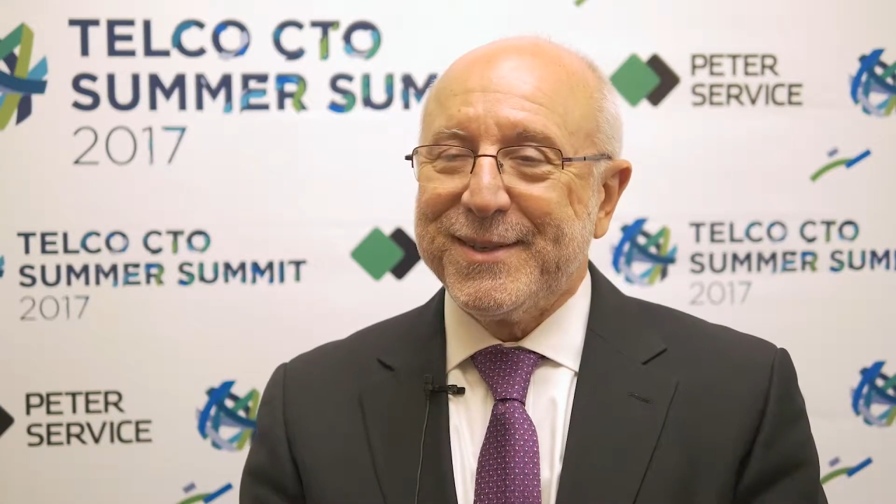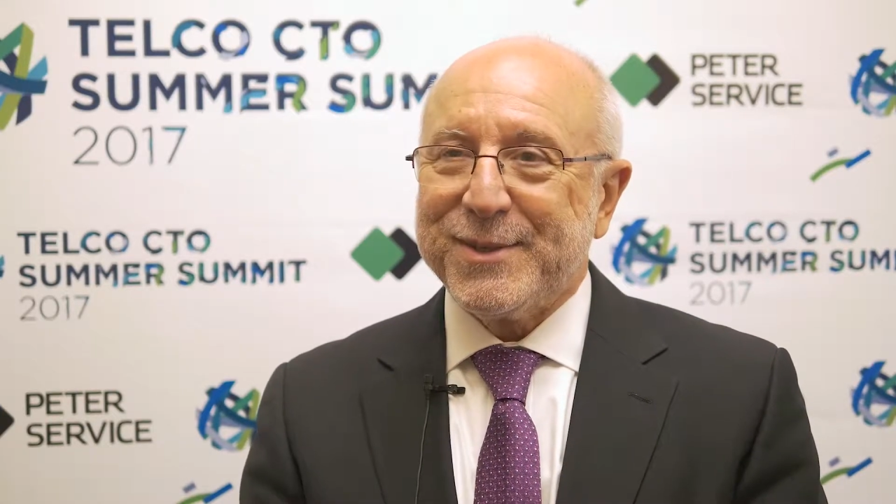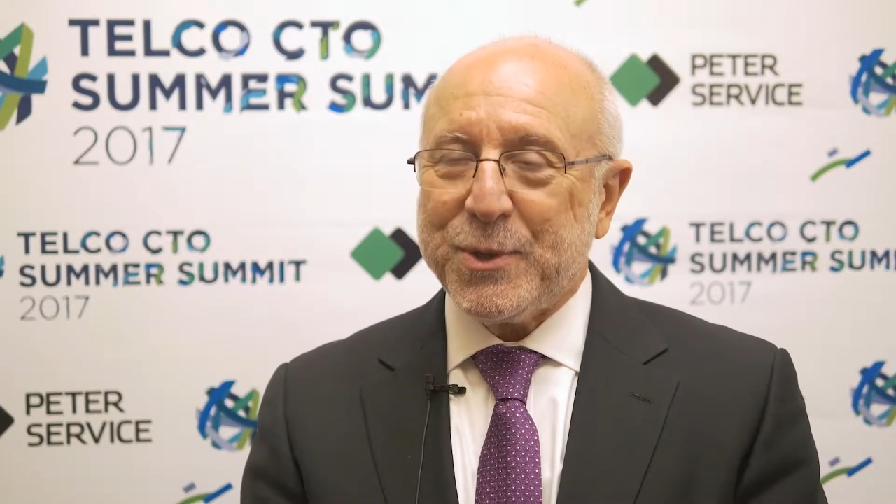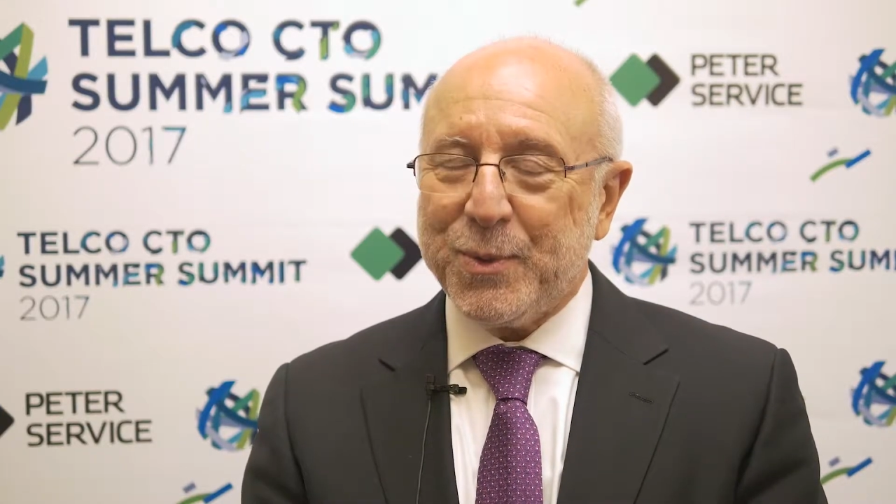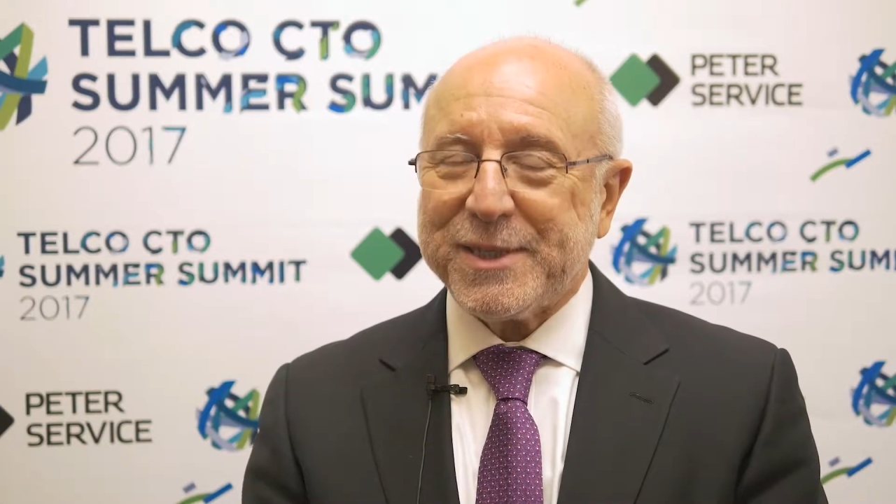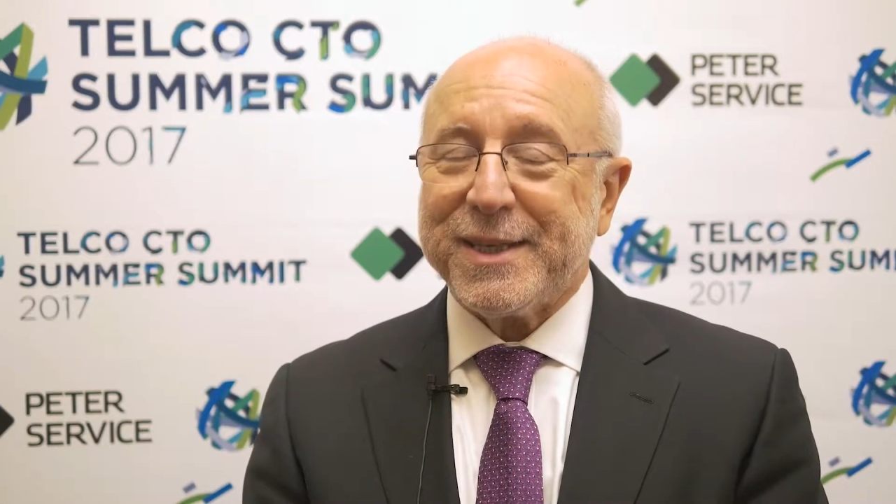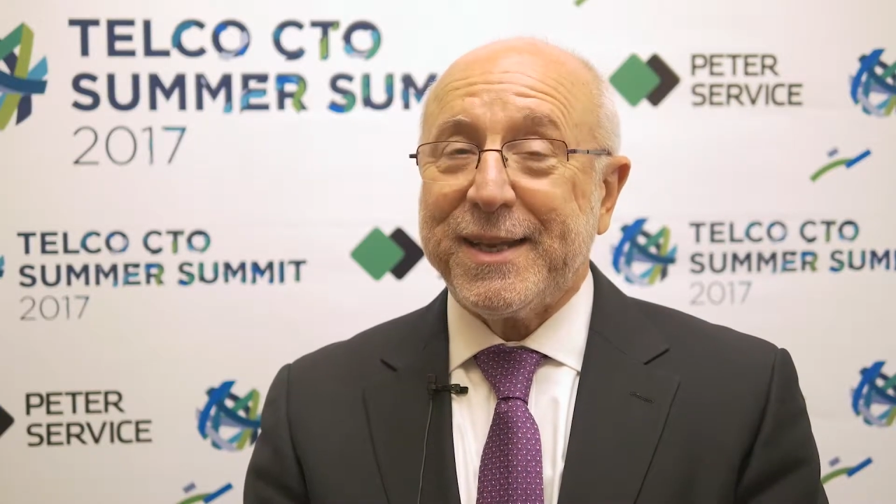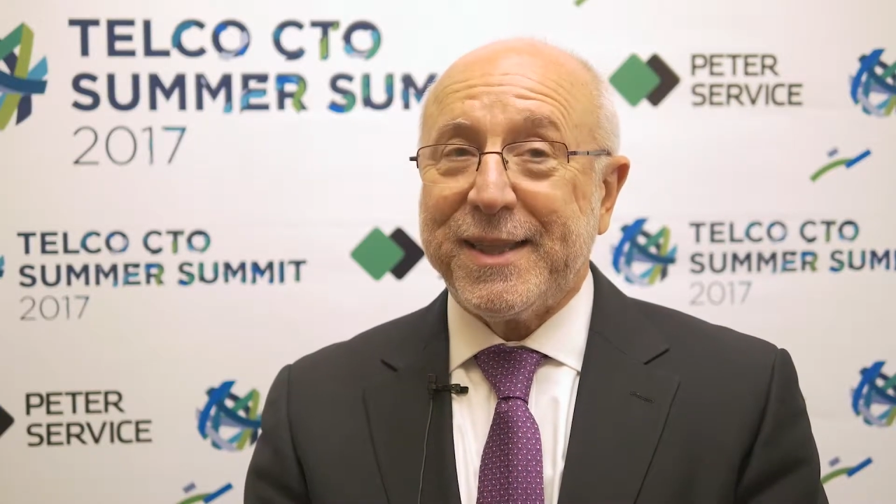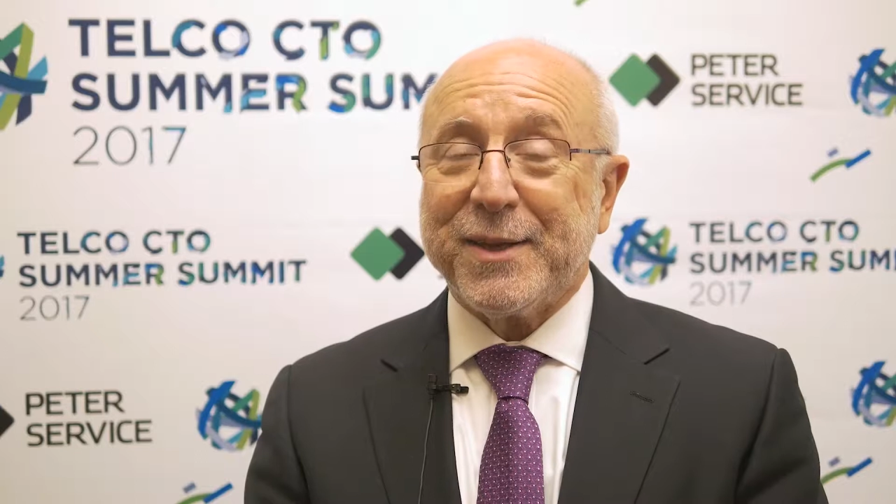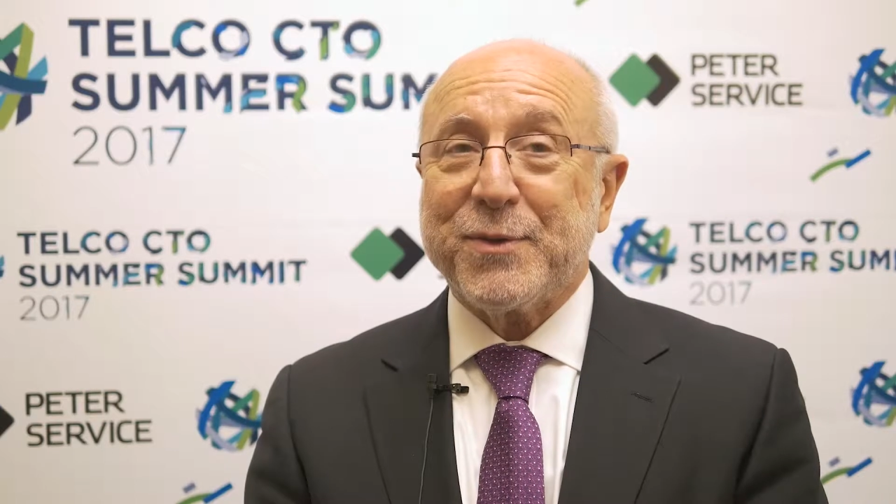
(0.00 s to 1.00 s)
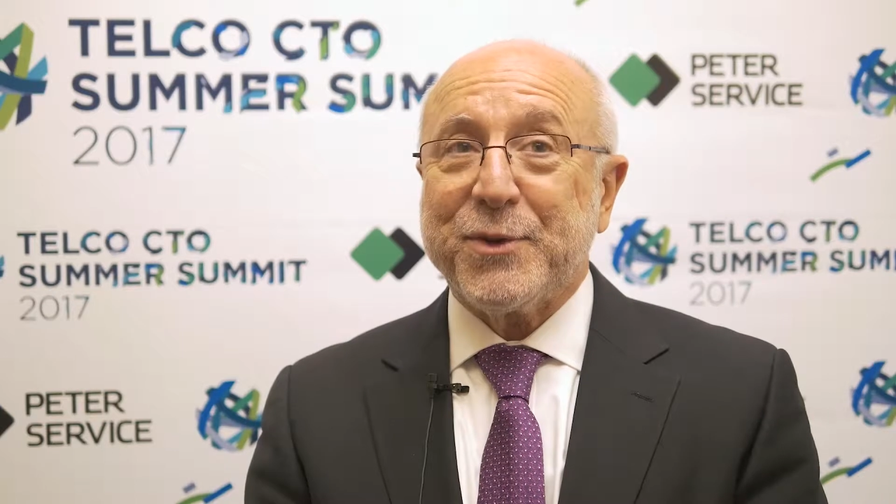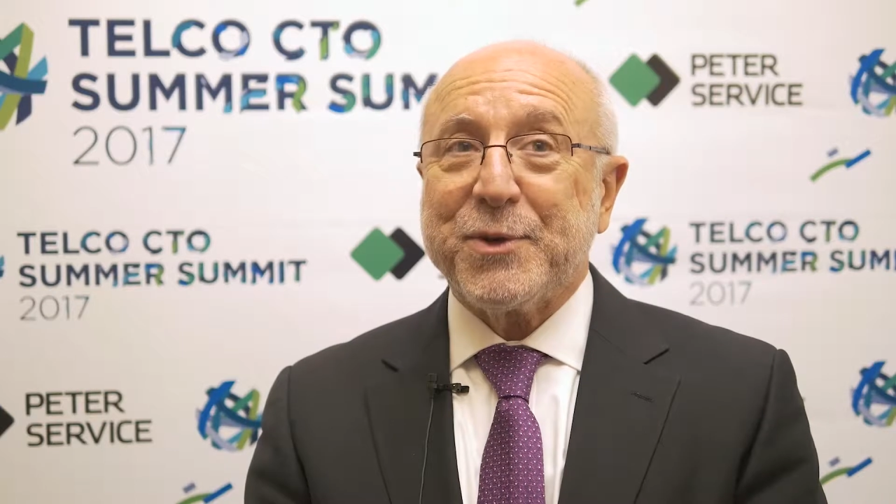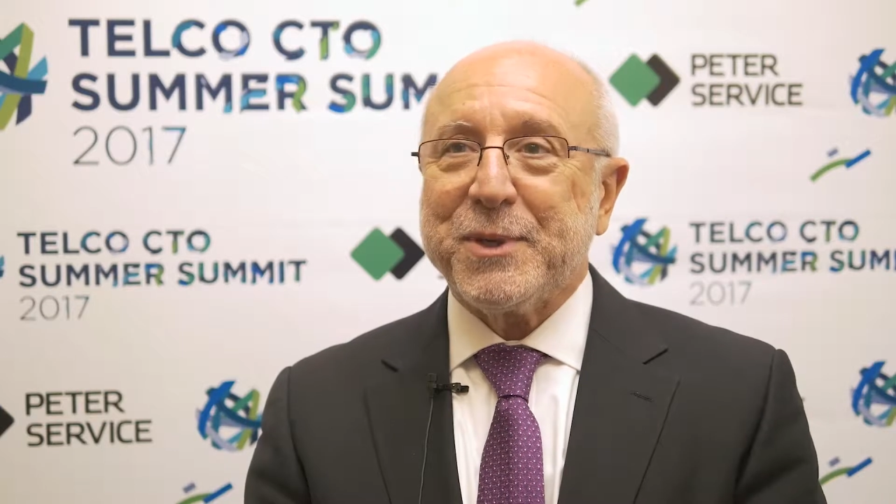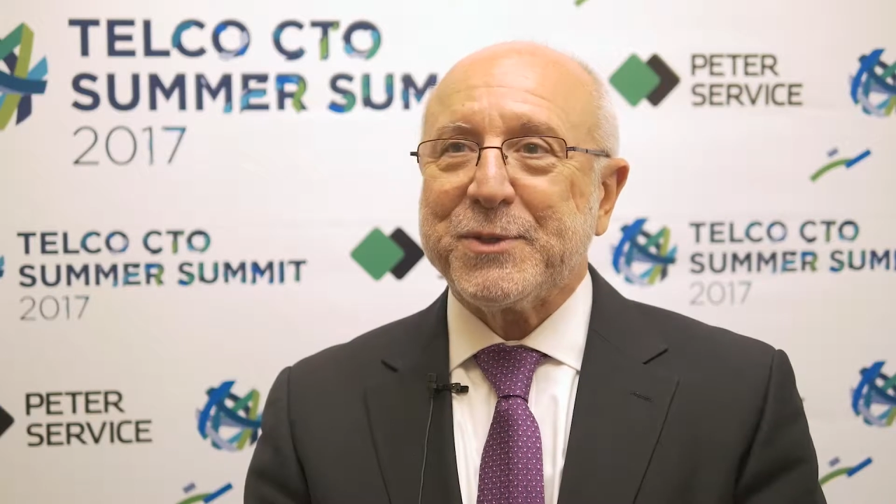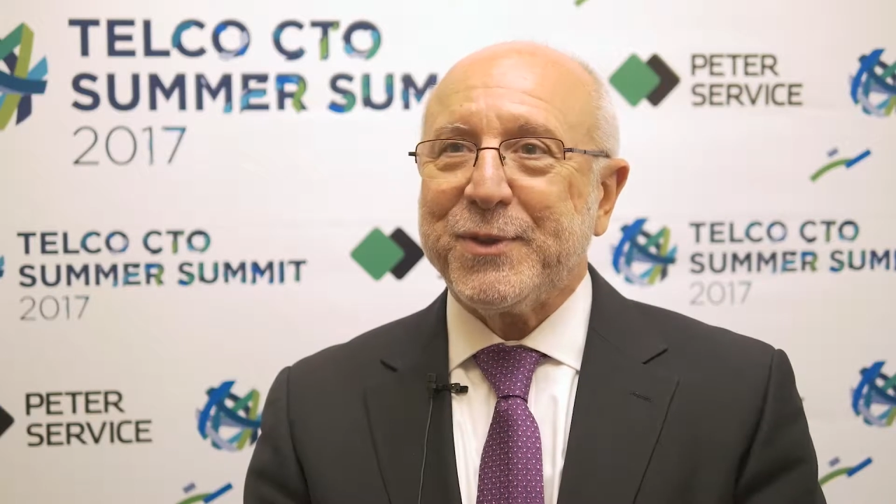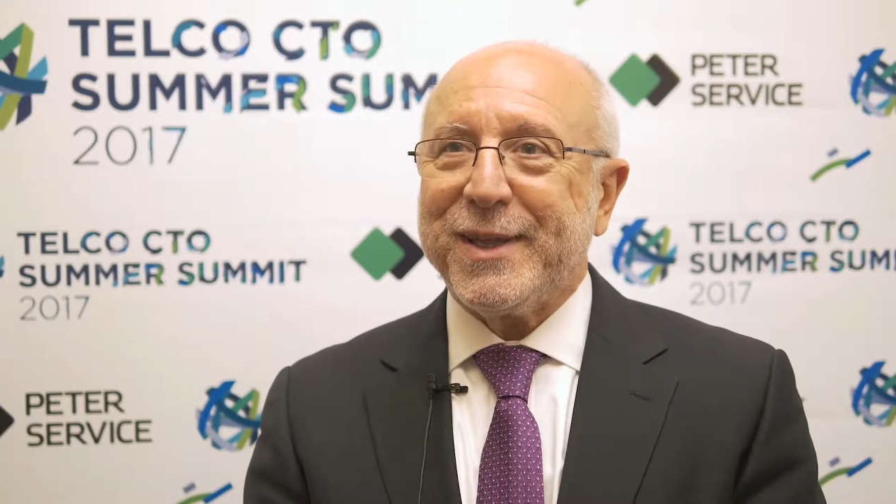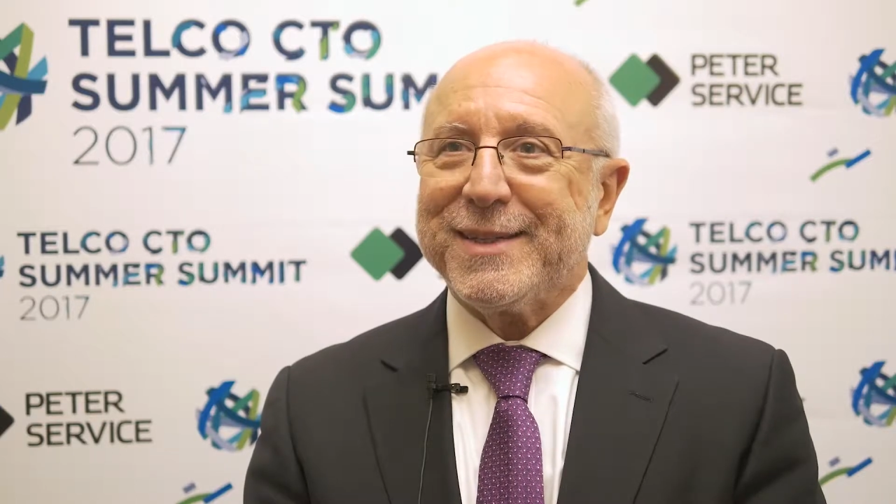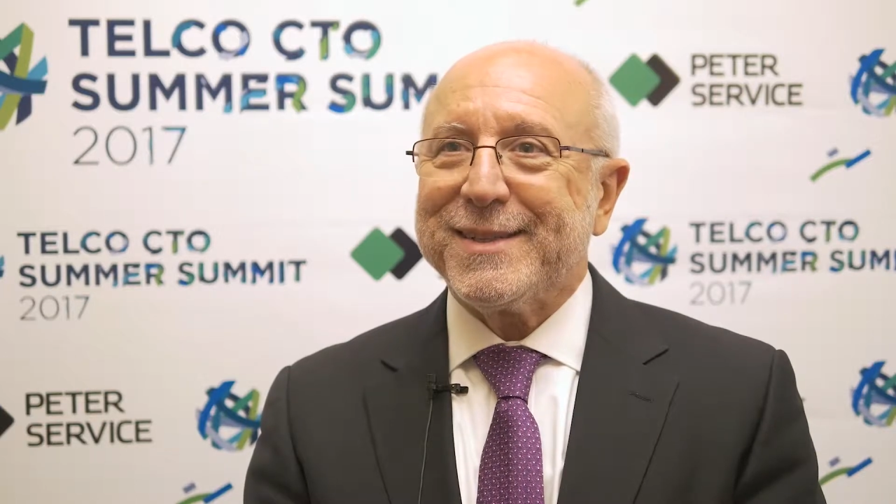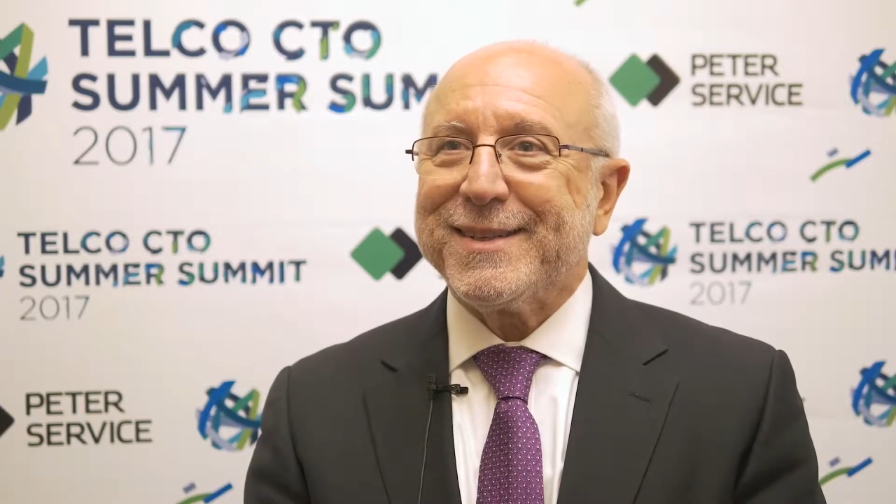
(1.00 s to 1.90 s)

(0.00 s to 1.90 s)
So once again, thank you very much for that.